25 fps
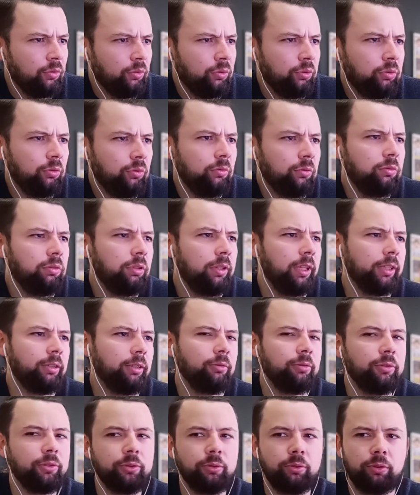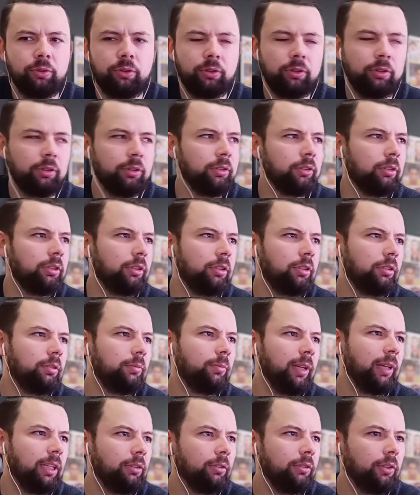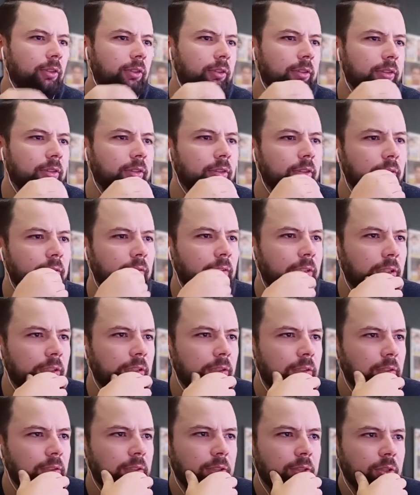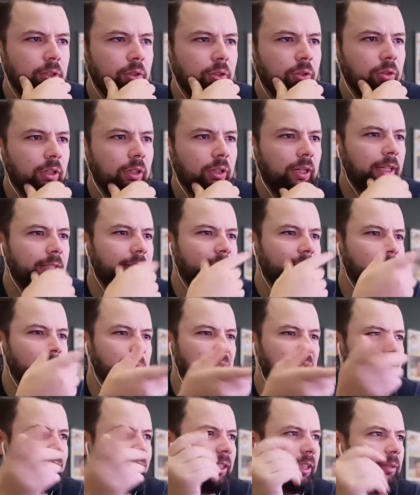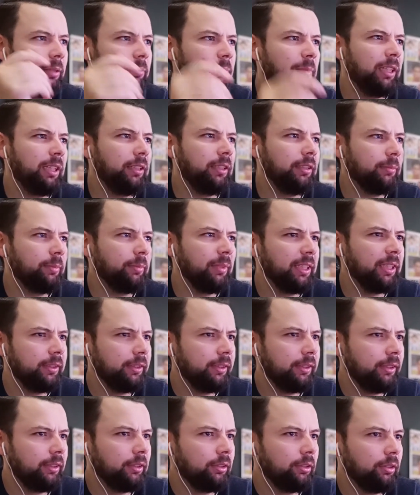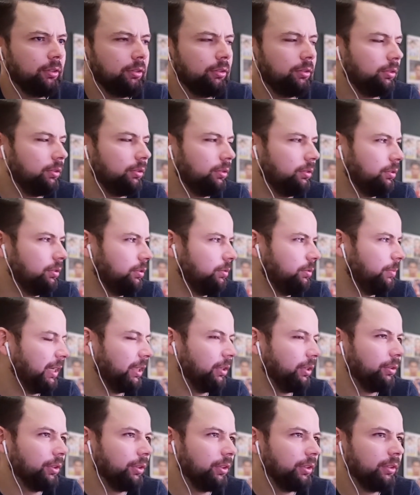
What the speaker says: Ooh, that looks good. Oh my god. And I bet that meat is amazing. Oh my god.